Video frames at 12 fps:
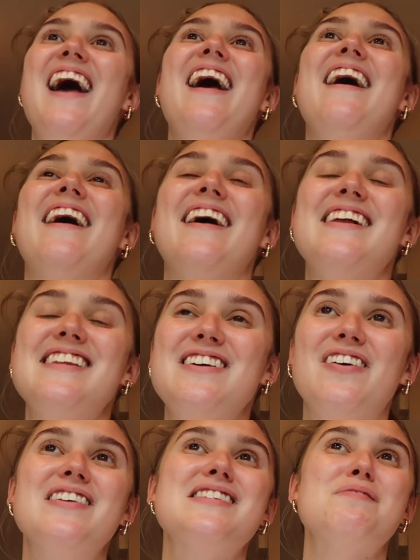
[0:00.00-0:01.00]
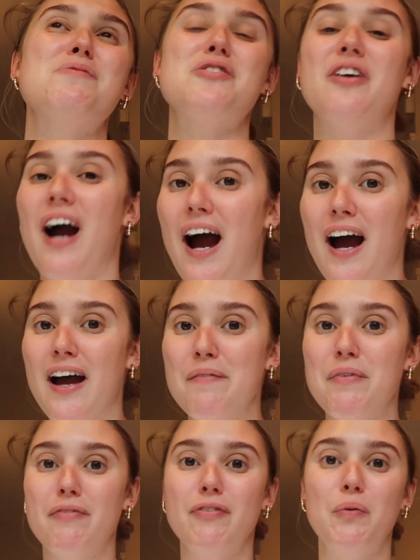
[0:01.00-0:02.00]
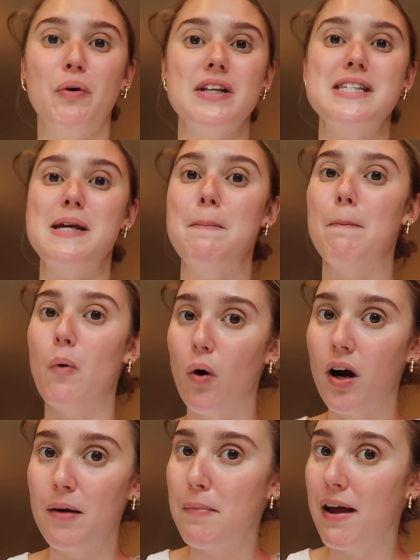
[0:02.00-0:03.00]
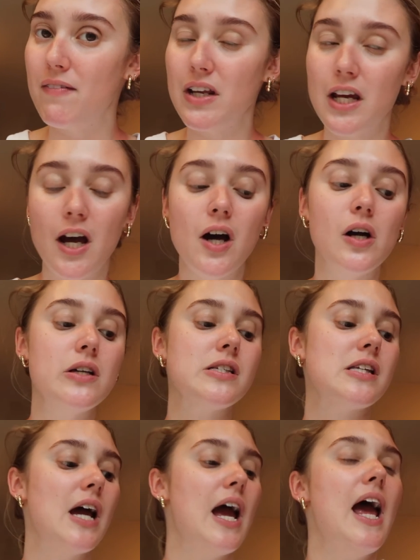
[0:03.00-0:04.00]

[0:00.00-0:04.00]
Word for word: and you can subscribe if you want to see more of my videos,